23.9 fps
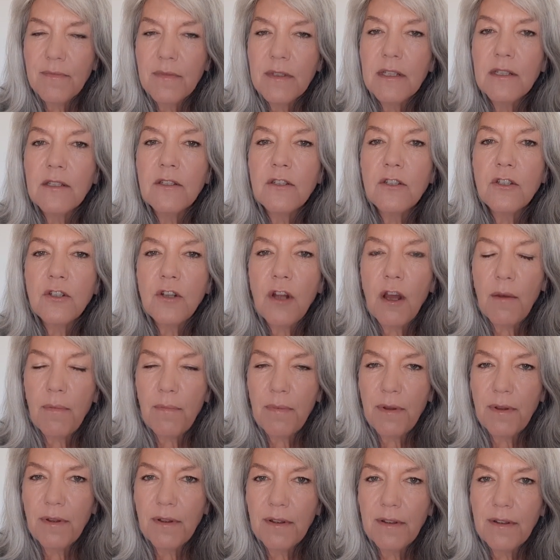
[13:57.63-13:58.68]
Stop.
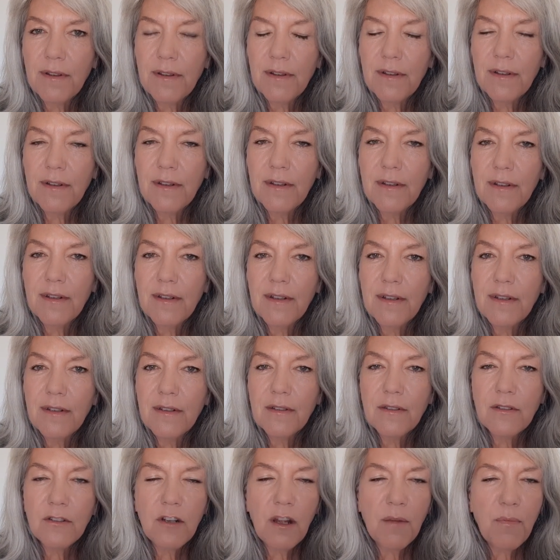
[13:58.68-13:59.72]

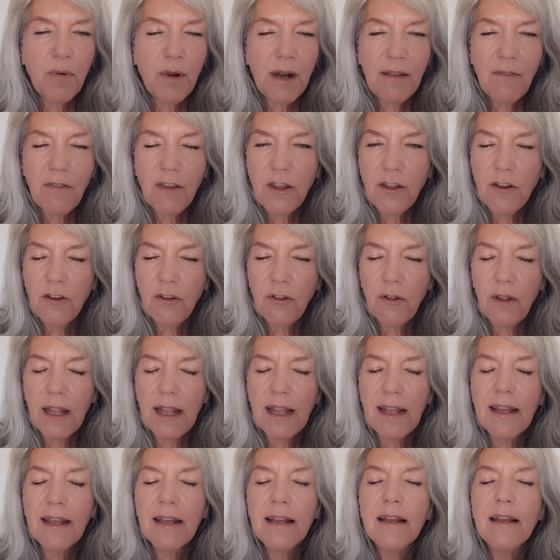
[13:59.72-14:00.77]
Stop whatever you're
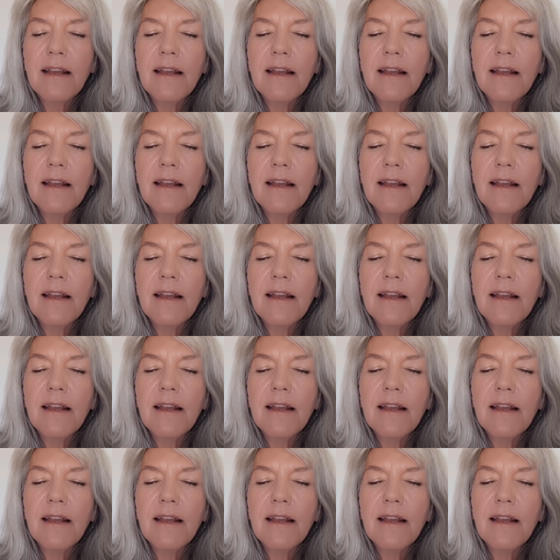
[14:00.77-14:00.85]
doing.